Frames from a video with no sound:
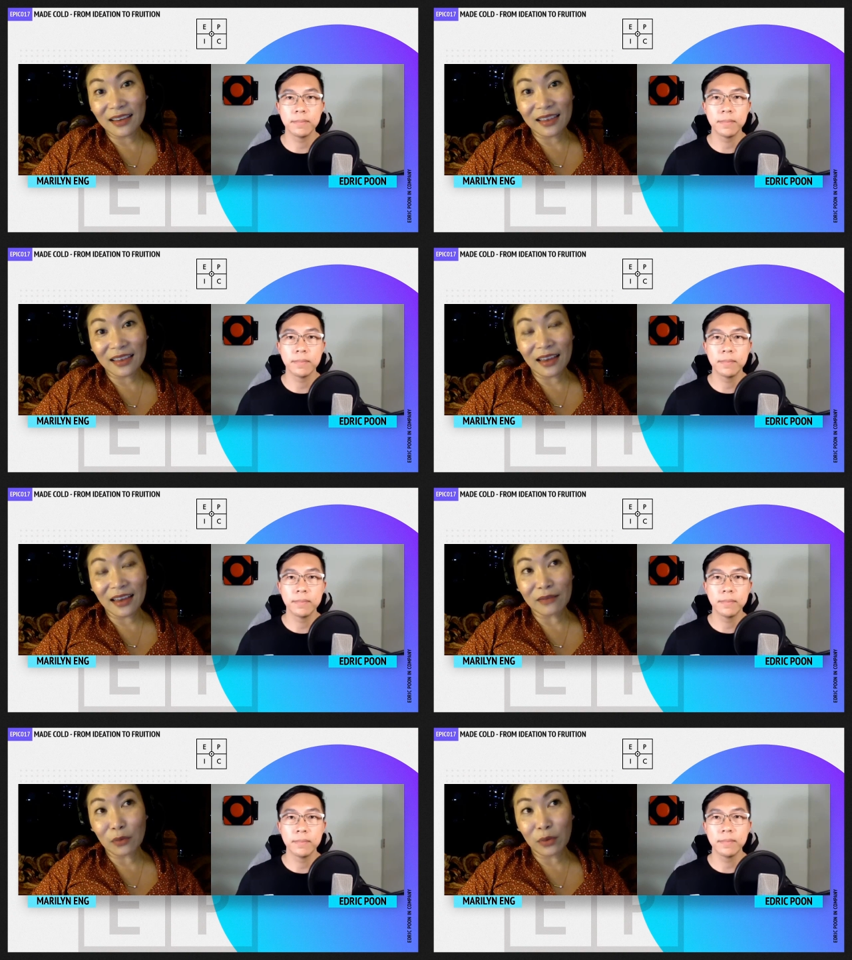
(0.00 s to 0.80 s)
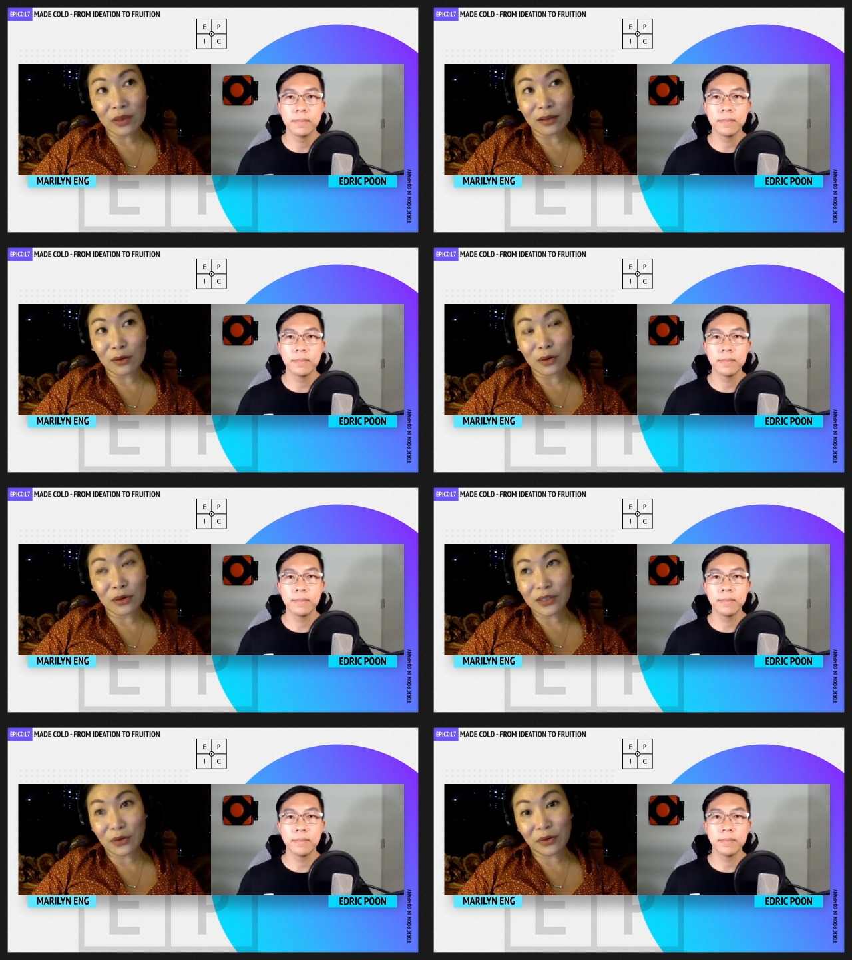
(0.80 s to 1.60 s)
Speaker 1: at the end of the week, the logo
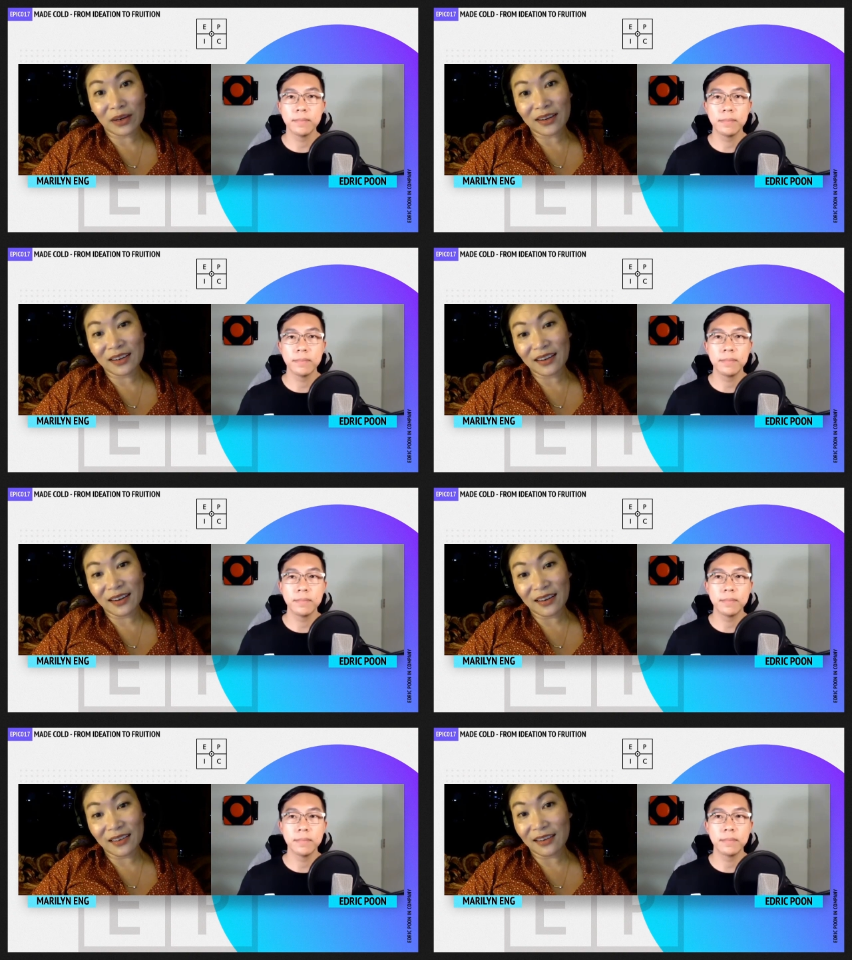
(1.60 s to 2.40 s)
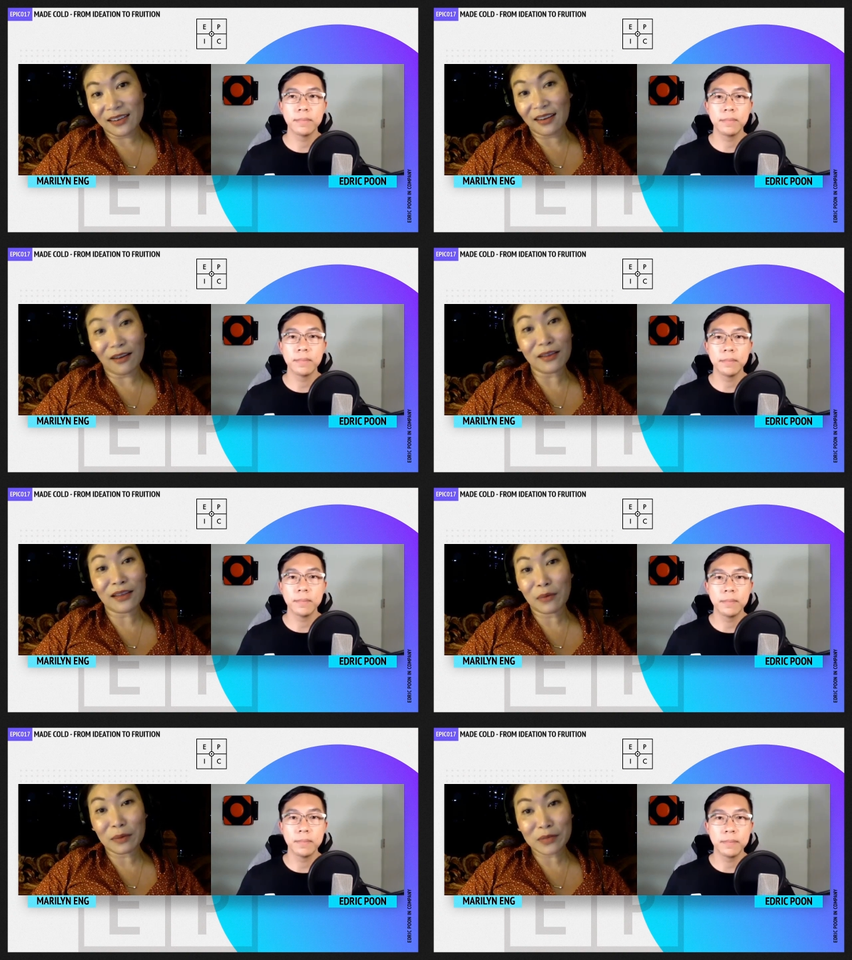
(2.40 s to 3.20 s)
is created. And then an
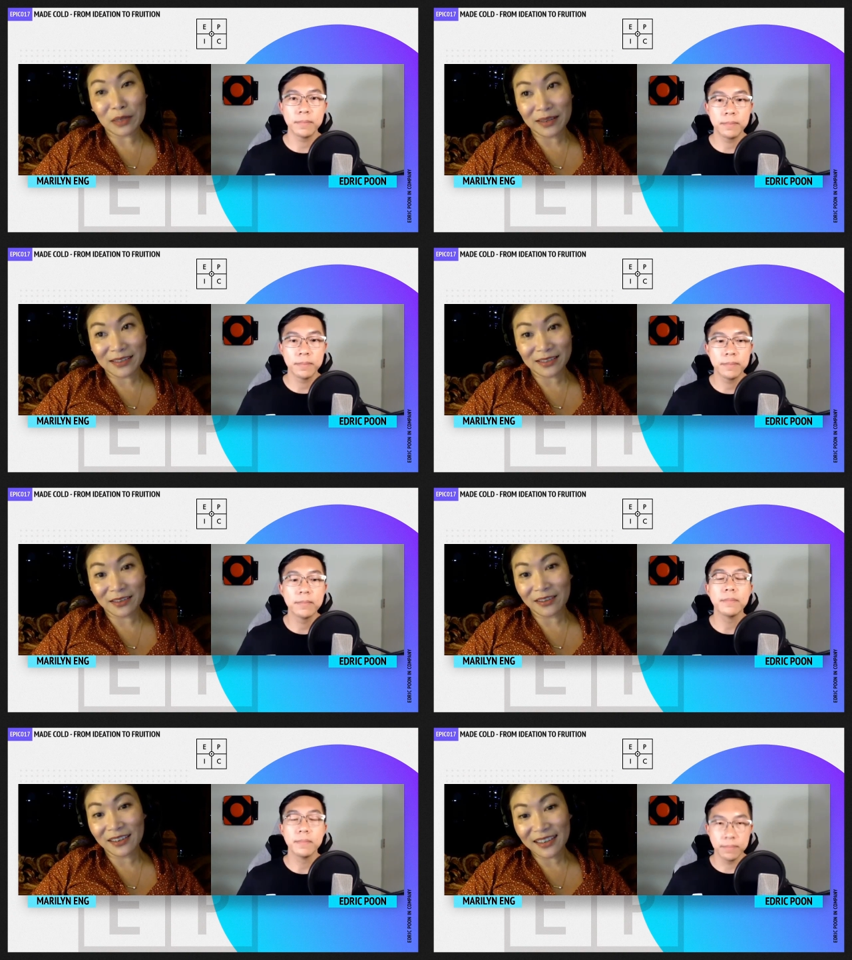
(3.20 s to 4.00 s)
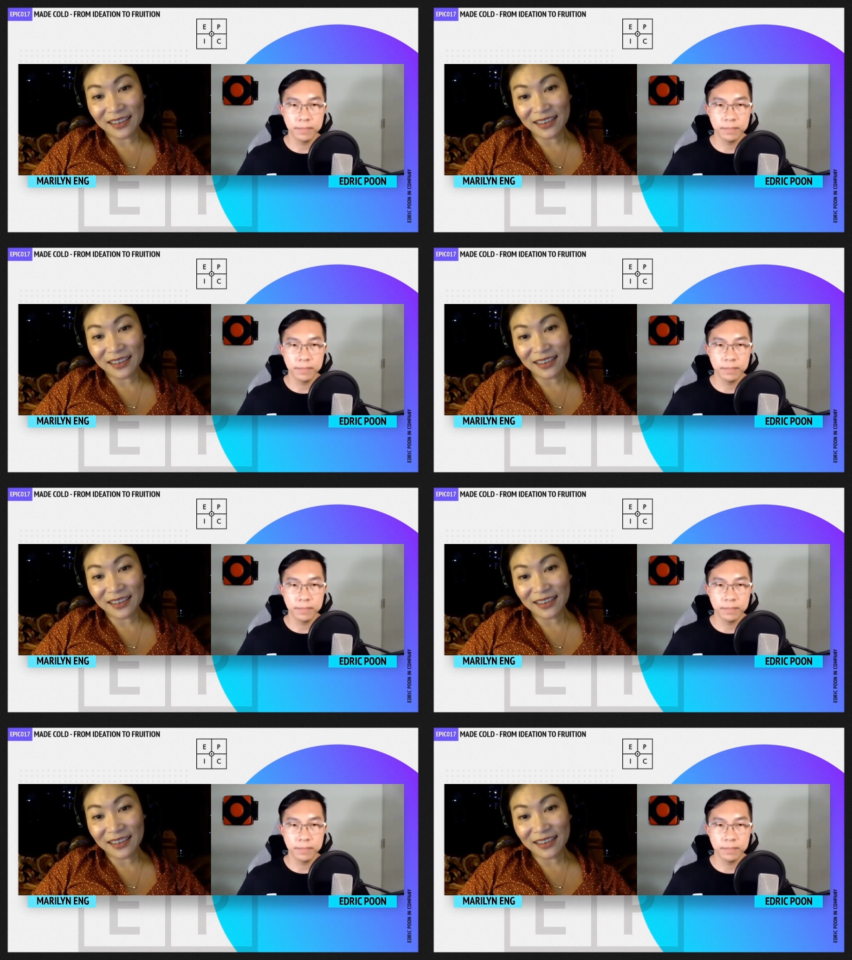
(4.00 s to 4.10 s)
online web shop has started.